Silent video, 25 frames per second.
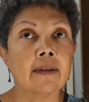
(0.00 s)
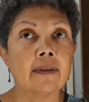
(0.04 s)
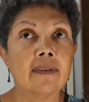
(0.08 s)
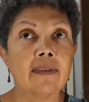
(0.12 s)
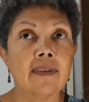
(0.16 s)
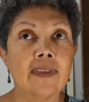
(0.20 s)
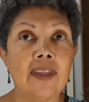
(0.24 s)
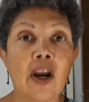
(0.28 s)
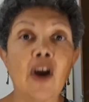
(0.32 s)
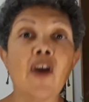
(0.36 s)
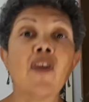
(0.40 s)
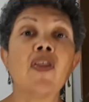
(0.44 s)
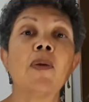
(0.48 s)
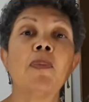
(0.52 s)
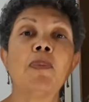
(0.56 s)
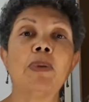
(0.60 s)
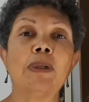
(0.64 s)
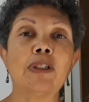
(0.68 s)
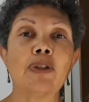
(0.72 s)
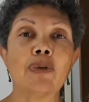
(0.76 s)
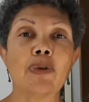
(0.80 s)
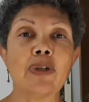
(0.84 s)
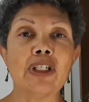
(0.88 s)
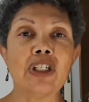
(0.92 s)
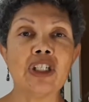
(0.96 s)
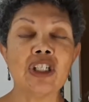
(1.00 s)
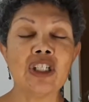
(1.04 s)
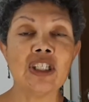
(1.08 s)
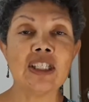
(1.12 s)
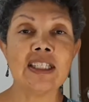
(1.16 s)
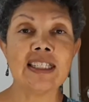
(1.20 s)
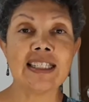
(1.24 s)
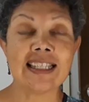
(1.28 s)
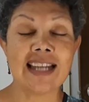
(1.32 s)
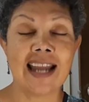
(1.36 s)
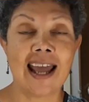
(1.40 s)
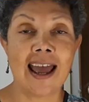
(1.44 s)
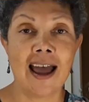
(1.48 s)
they're the
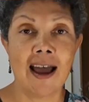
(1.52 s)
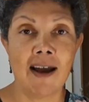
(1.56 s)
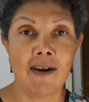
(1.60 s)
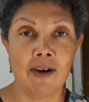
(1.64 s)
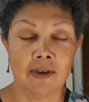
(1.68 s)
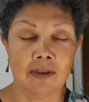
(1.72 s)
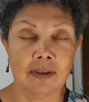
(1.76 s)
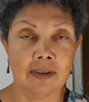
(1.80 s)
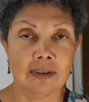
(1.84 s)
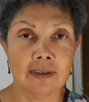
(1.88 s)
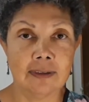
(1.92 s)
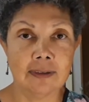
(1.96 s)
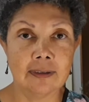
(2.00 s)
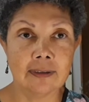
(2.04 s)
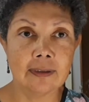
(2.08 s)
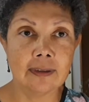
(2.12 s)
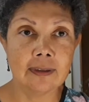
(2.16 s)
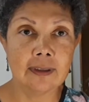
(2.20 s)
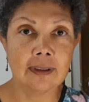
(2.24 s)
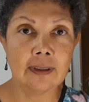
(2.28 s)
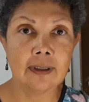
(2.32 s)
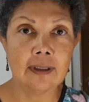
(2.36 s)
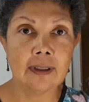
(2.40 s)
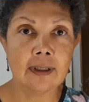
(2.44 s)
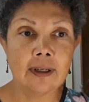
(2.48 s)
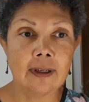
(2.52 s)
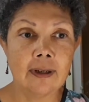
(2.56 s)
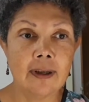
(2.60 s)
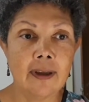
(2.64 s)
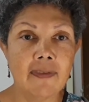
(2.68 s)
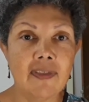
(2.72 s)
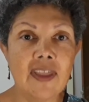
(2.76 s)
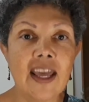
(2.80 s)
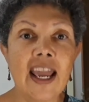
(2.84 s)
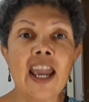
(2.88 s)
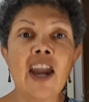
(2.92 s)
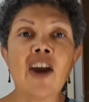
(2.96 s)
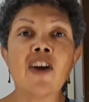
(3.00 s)
patricians now.
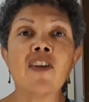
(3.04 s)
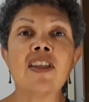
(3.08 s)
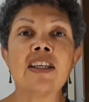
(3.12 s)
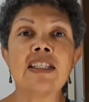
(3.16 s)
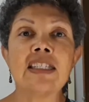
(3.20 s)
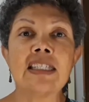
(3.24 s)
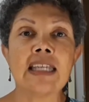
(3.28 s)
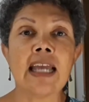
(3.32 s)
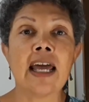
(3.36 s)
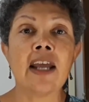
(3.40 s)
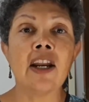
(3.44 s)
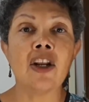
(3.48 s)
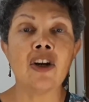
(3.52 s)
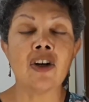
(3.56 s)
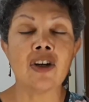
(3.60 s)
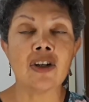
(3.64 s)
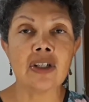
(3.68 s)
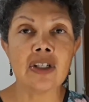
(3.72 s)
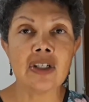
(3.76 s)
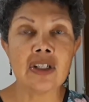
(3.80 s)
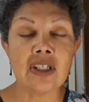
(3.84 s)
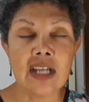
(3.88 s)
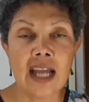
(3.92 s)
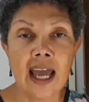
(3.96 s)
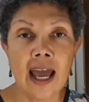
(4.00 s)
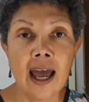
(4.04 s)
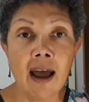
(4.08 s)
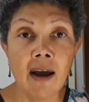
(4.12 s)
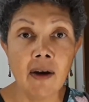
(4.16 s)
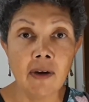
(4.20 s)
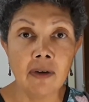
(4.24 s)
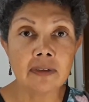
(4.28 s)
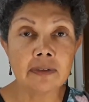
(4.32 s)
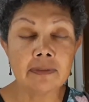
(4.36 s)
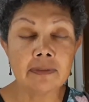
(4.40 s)
They are the senators now.